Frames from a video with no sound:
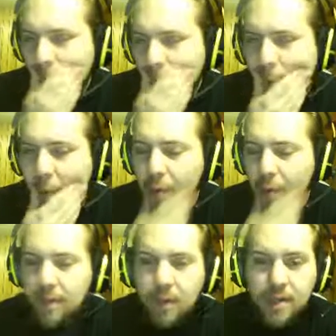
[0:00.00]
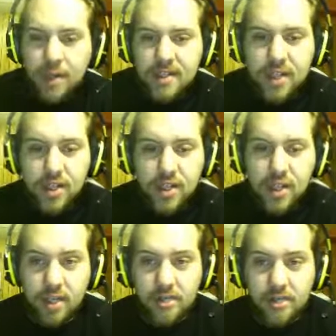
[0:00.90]
Uh, normally I wouldn't teach
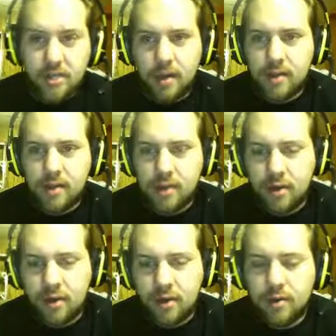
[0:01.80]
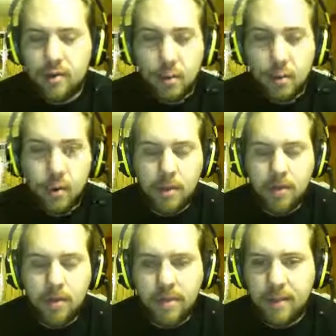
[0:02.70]
HMs to my starter, or my
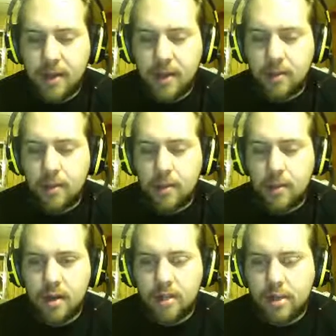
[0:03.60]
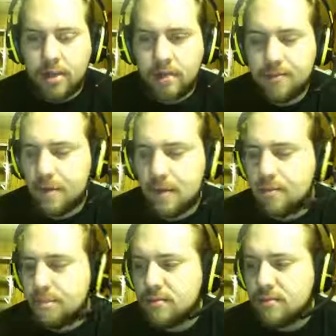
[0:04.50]
Pokemon for that matter, in my party, but
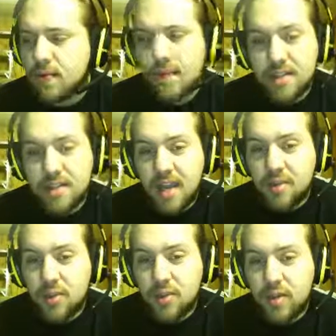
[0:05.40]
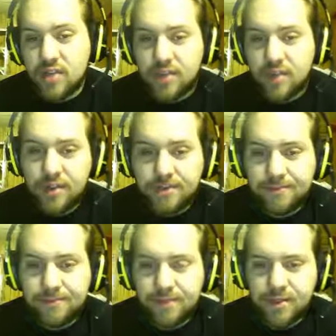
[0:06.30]
in this game it's quite useful
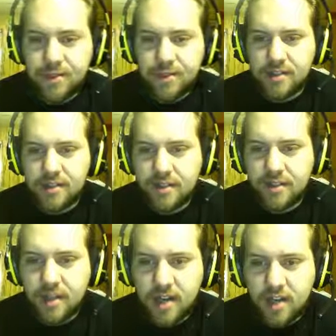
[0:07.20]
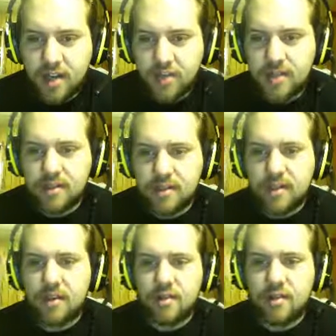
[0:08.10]
just because there's a lot of cut trees and uh,
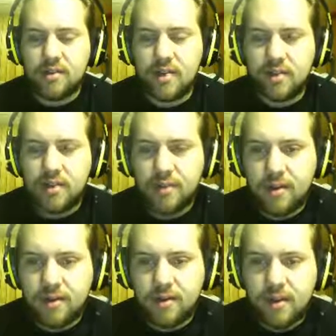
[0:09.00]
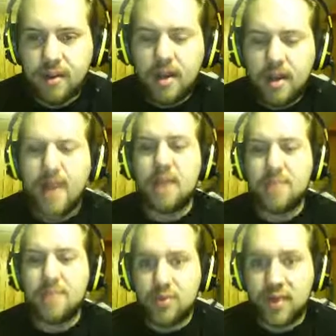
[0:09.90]
there's a lot of uh, items
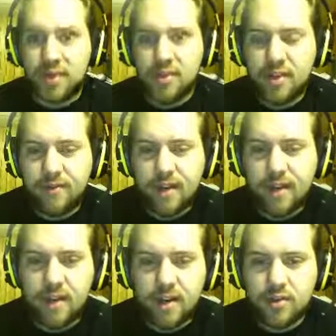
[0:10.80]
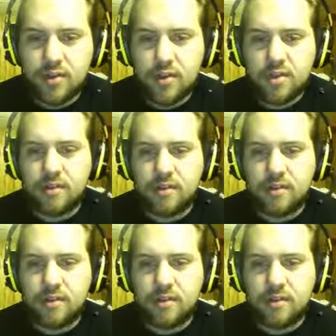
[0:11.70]
and trainers you can fight in cut trees. So,